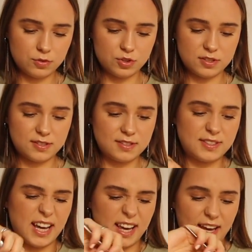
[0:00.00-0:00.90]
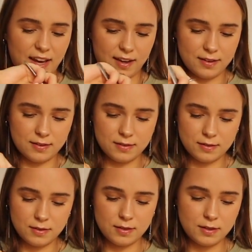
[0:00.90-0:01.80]
sticky
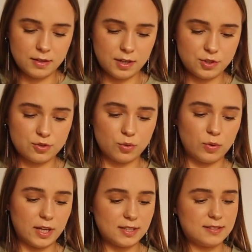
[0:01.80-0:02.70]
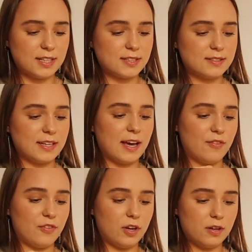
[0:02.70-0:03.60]
and just all like sticks
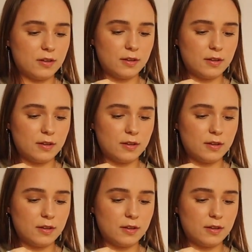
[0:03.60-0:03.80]
together.